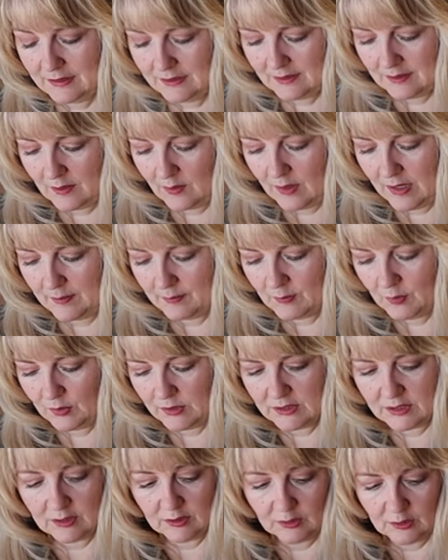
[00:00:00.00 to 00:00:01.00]
So I'm
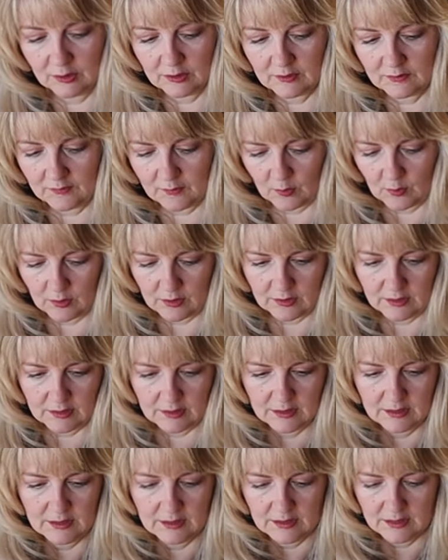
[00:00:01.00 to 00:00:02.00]
going to look for
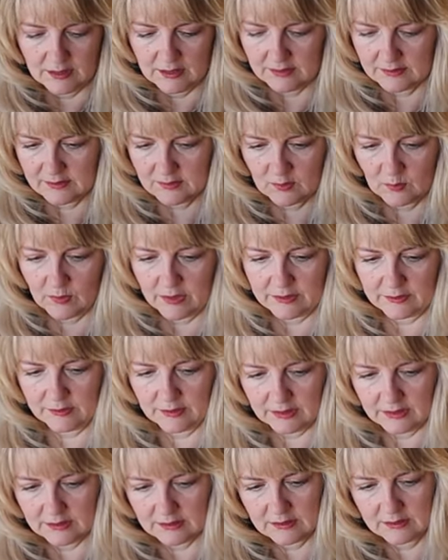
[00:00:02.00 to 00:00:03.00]
a sweater
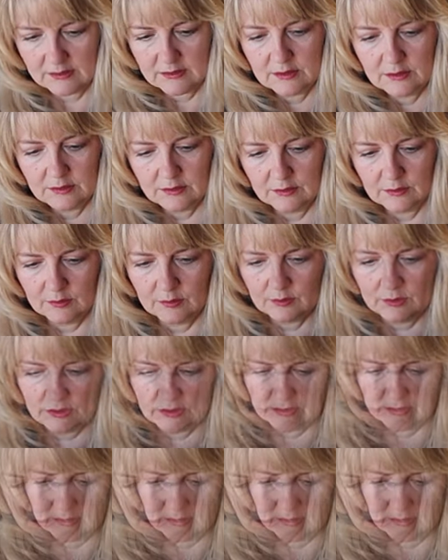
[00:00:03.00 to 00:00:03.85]
knit too,